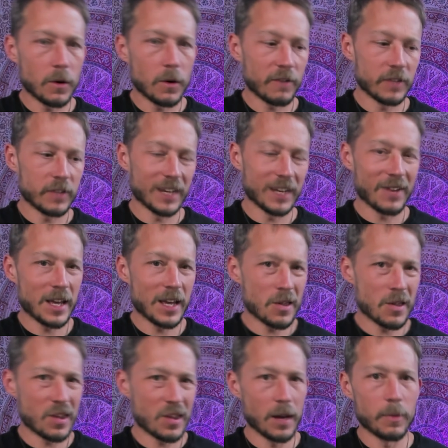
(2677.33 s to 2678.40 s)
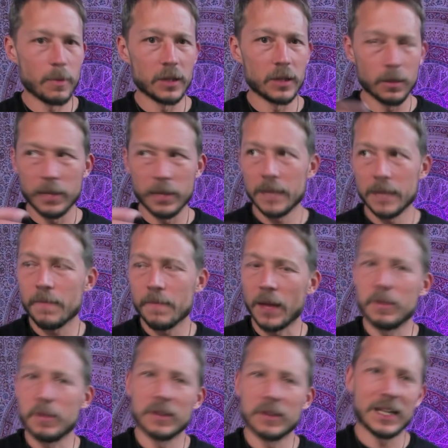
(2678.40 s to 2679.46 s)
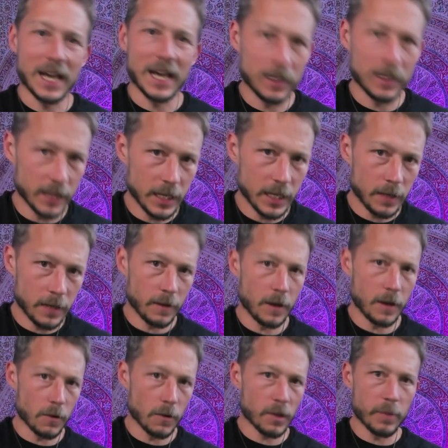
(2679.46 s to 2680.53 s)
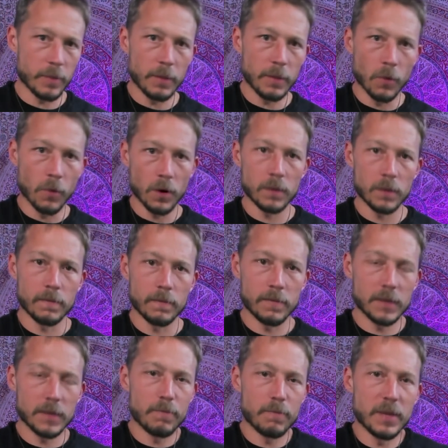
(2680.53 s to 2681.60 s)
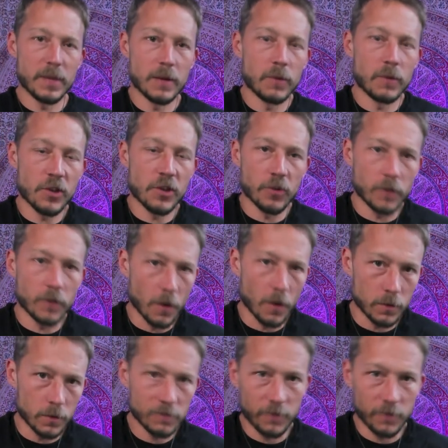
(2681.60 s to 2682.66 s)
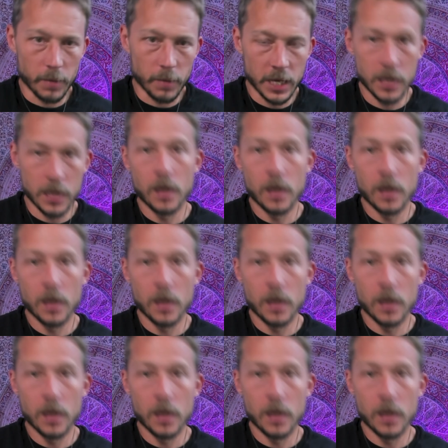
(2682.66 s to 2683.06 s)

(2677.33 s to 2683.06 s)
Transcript: I feel like if I inched it up a little bit, I'd be able to kind of lean into the notes a bit more. And it'd be a richer tone for me.